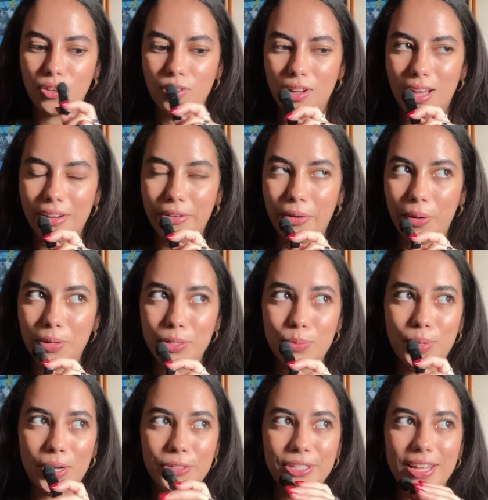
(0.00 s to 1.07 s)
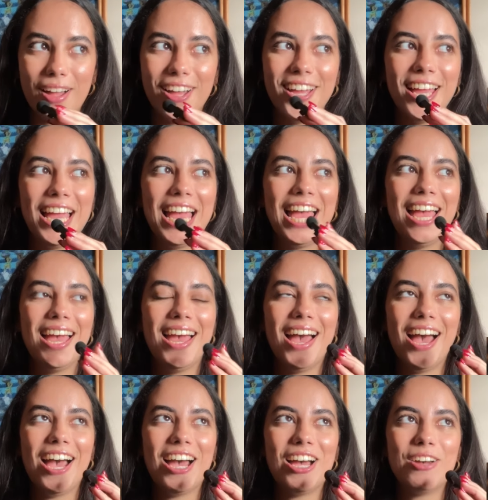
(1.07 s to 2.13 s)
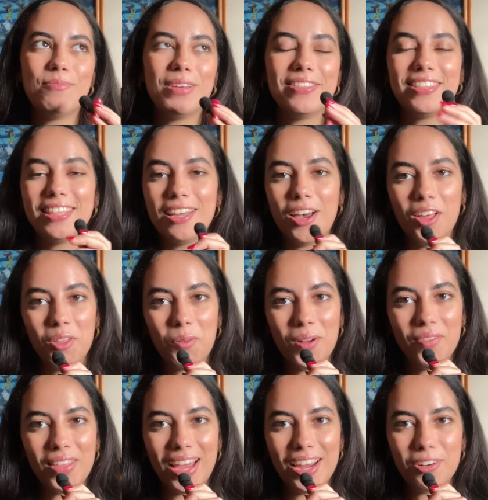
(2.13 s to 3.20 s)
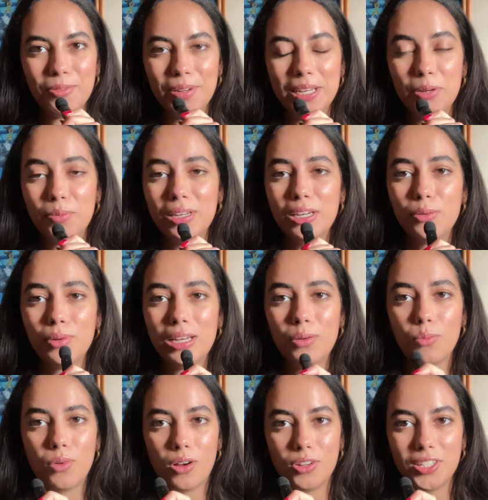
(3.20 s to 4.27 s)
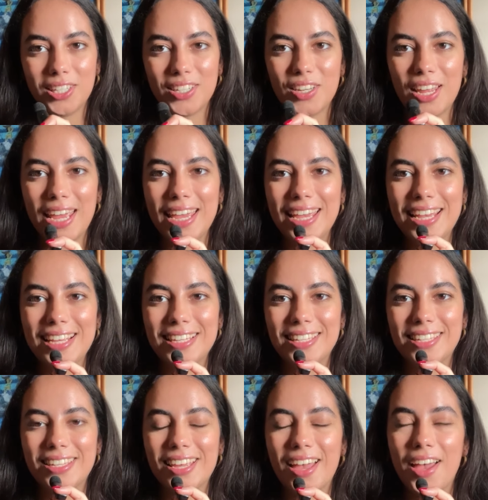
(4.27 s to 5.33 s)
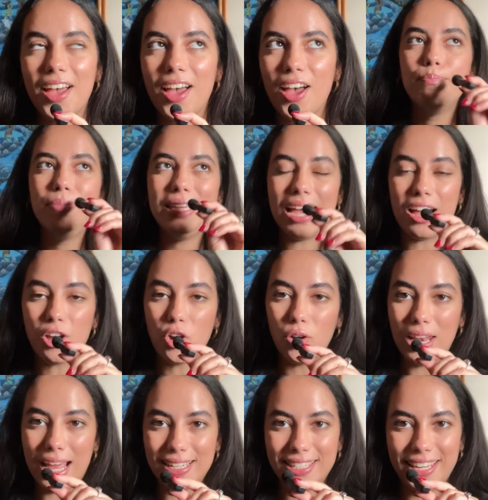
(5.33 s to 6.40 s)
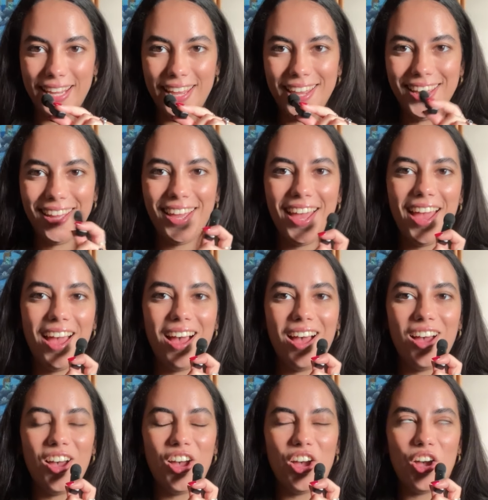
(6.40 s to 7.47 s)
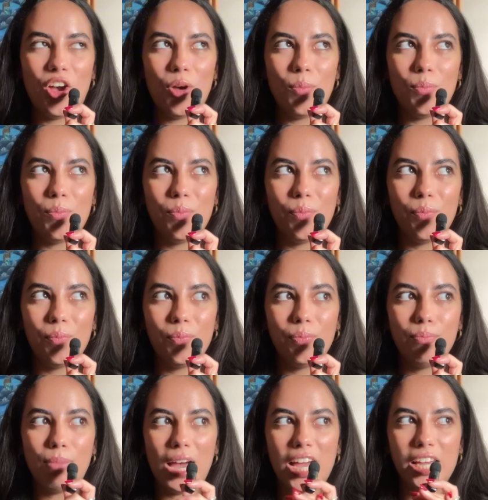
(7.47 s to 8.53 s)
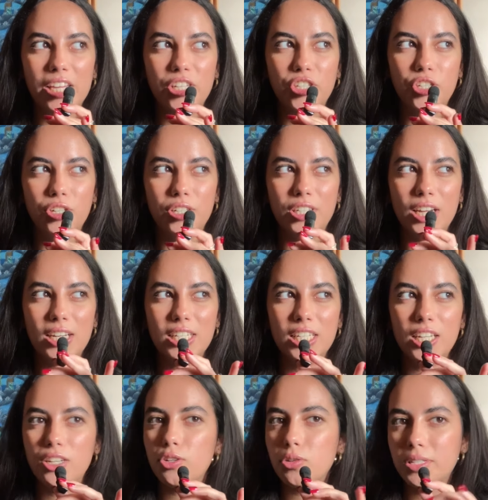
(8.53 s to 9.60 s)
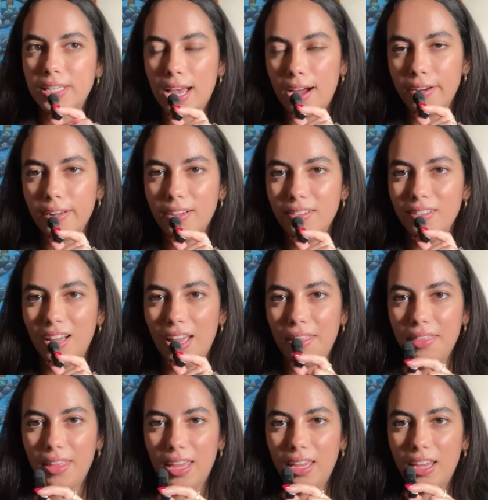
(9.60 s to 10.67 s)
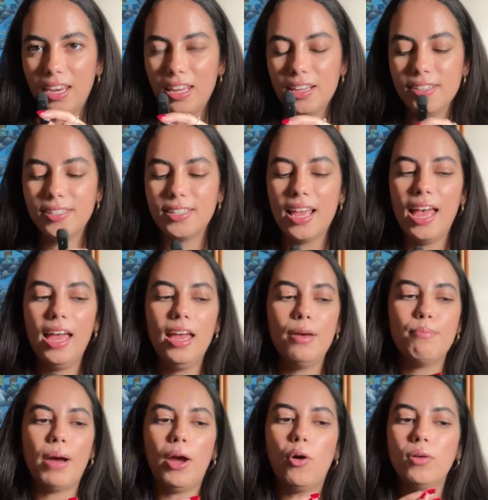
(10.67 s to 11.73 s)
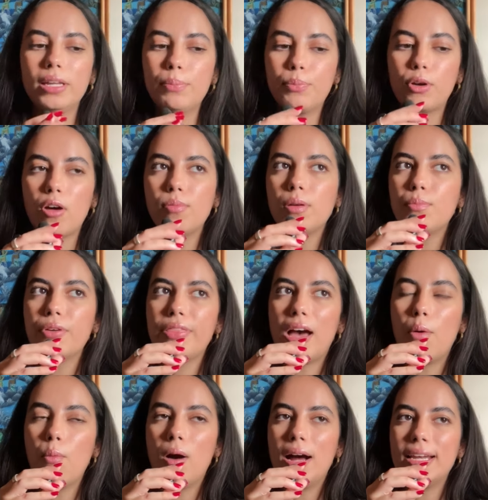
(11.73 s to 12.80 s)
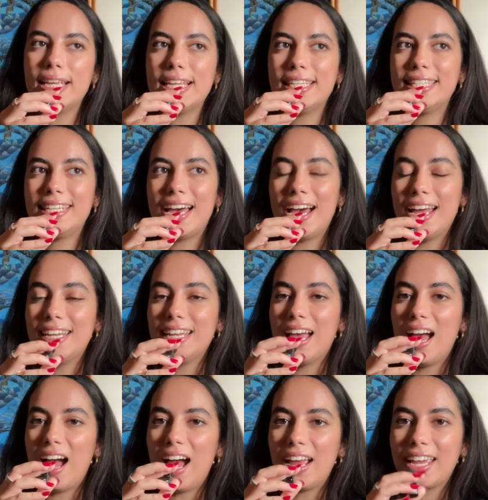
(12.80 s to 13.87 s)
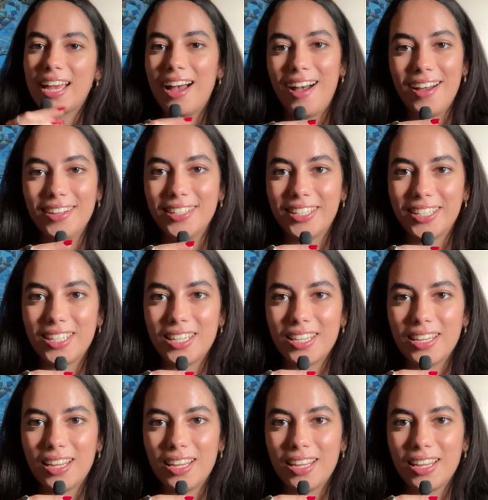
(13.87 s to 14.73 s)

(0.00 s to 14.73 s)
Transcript: I don't know how to pronounce that. The other one that I really want is Bianco Latte by Giordani di Toscana, I think it is. My only problem with that one is that I can't